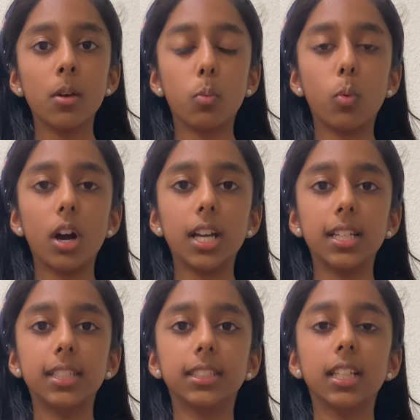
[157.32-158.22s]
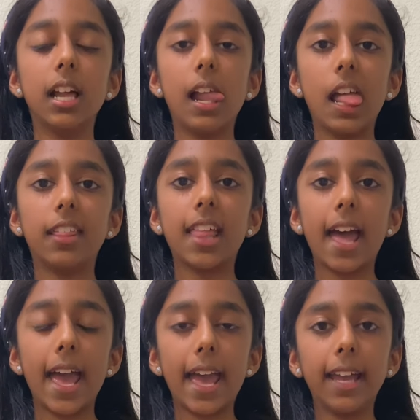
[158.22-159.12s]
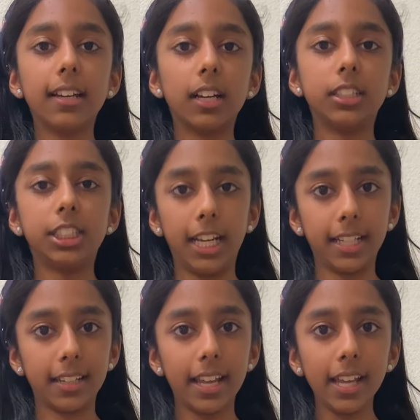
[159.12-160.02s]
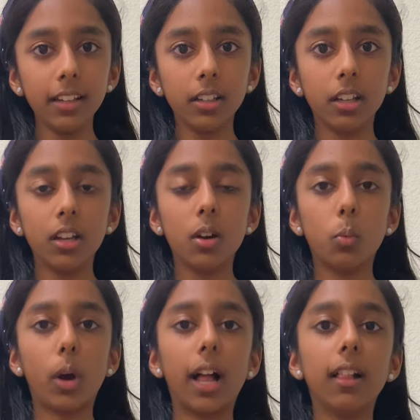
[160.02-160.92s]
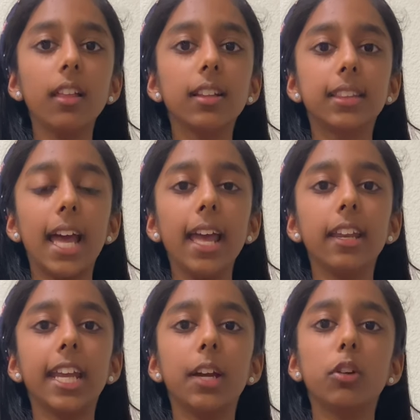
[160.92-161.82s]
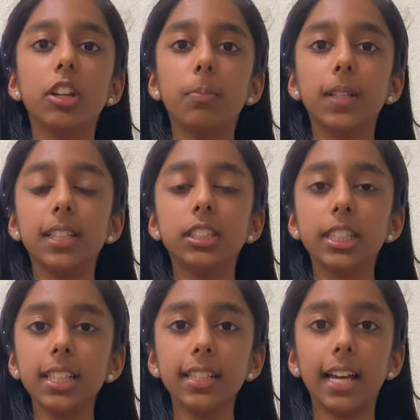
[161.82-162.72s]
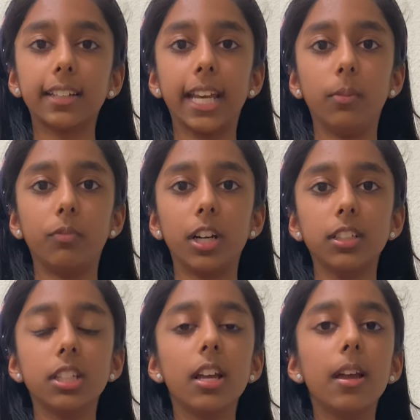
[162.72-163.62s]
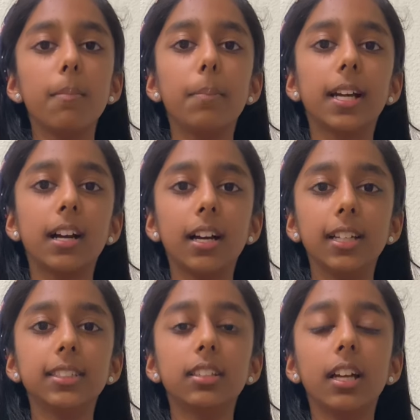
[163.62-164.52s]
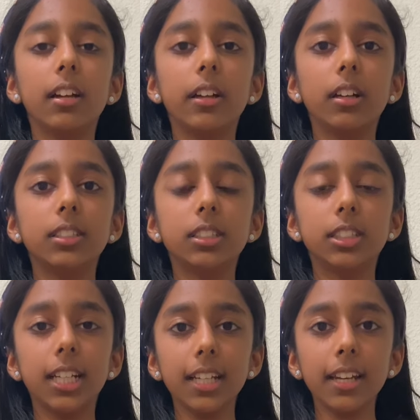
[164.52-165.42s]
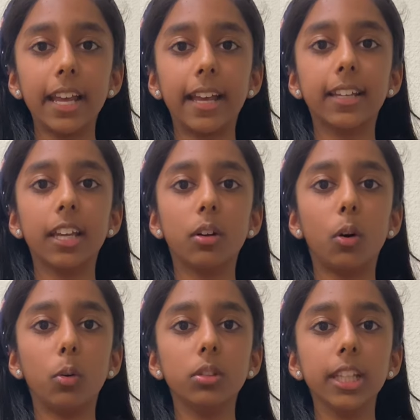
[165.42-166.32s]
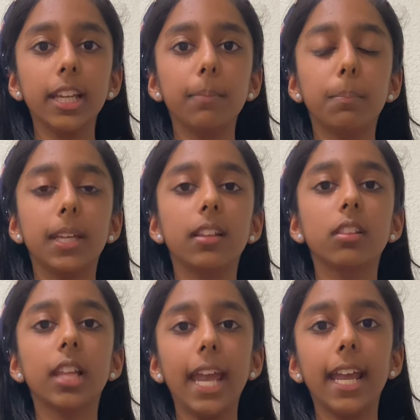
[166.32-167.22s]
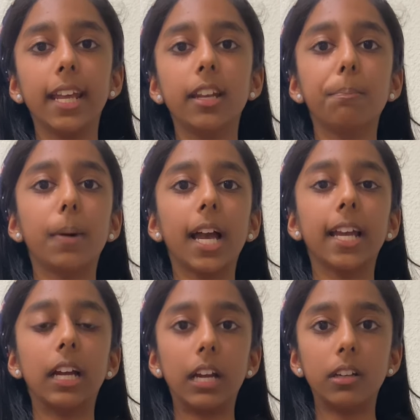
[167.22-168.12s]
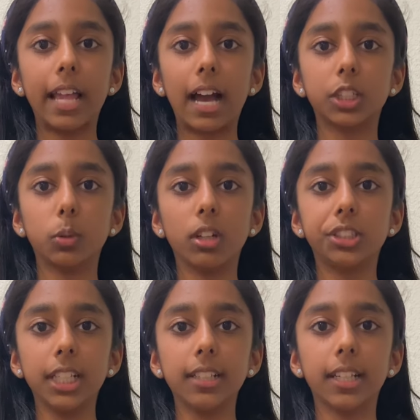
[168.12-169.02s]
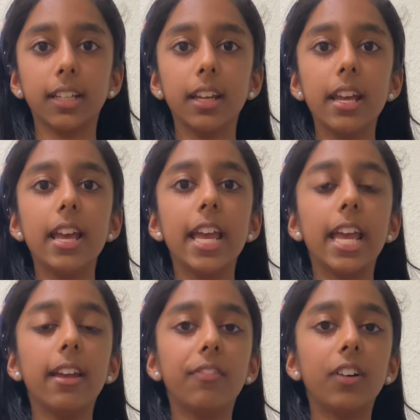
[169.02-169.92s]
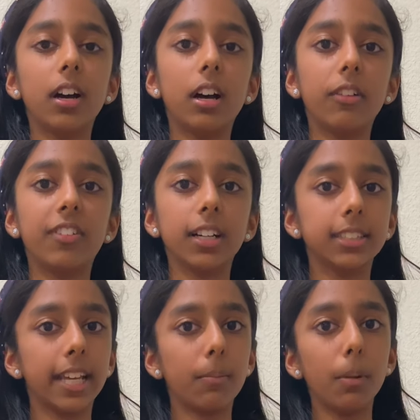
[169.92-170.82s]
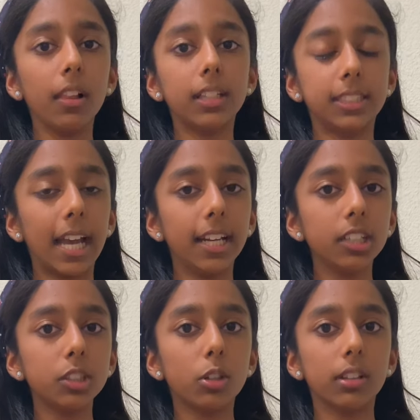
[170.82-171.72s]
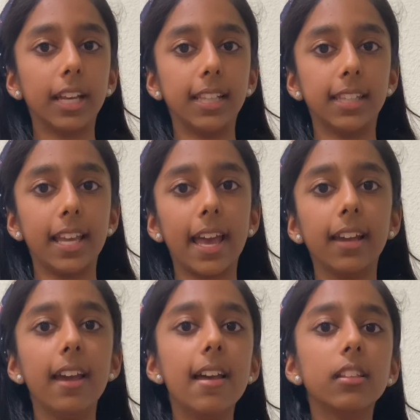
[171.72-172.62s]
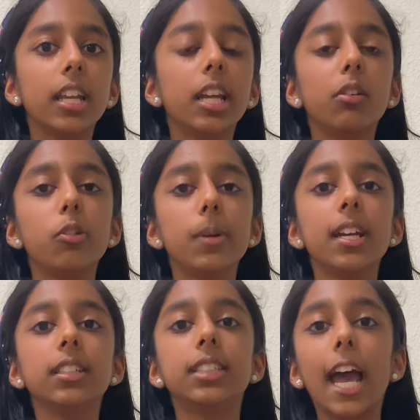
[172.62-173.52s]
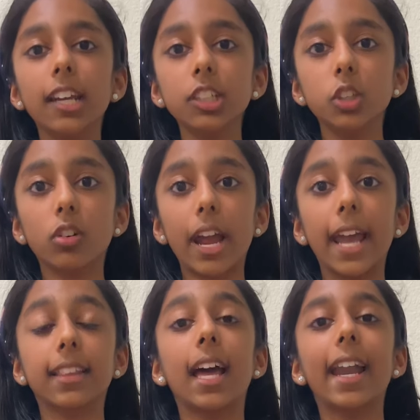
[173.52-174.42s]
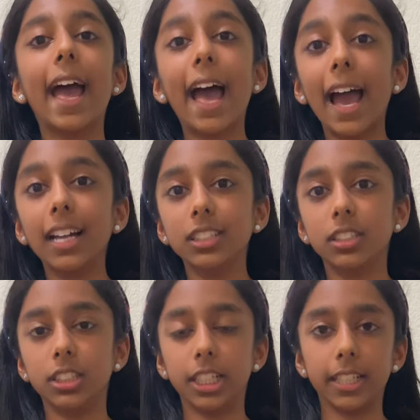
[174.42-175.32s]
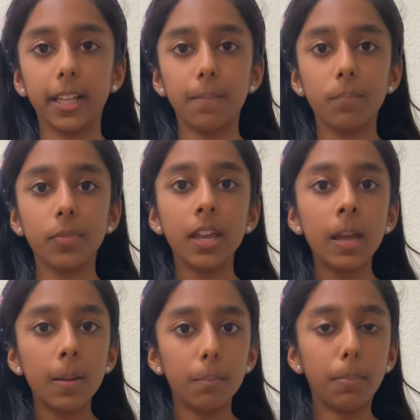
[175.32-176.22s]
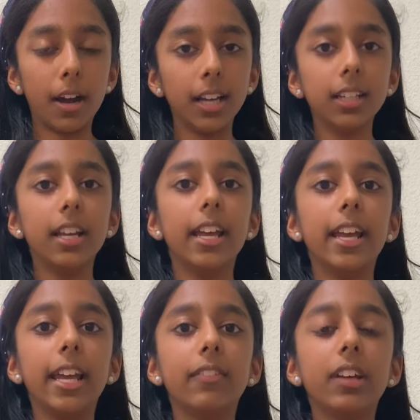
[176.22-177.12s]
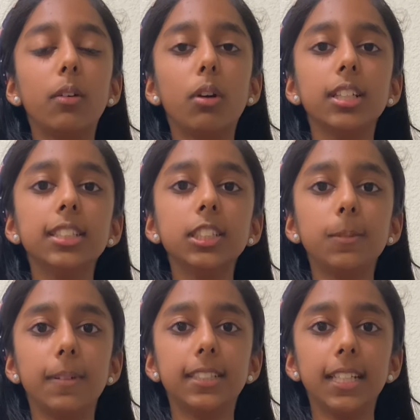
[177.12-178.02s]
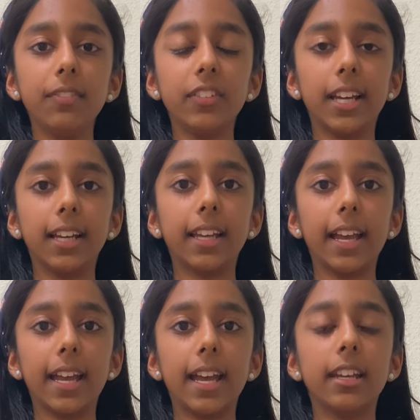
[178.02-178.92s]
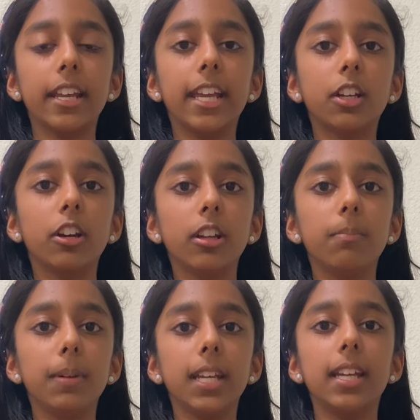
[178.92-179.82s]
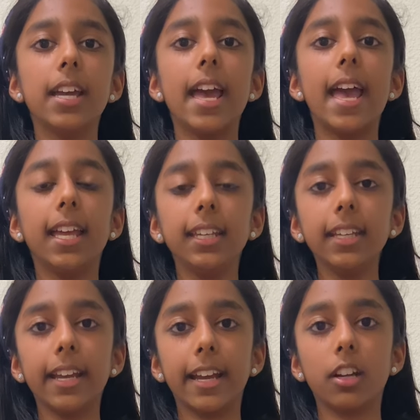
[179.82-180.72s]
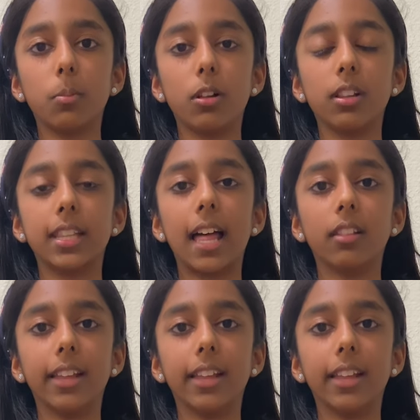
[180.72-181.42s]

Was the egg a chicken egg? Well, then it would have been the chicken that came first, because a chicken egg can only be laid by an actual chicken. If, for example, a dinosaur laid the egg, then it would be a dinosaur egg that hatched a chicken. But if it wasn't specific and it could be any animal that